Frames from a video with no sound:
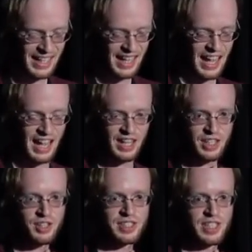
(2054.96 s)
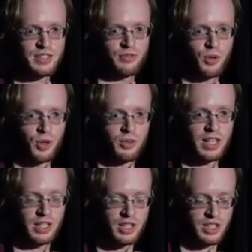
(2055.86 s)
And I used this for
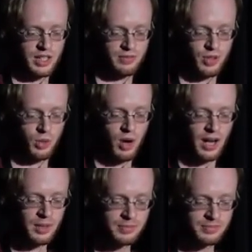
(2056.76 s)
recognition for a while.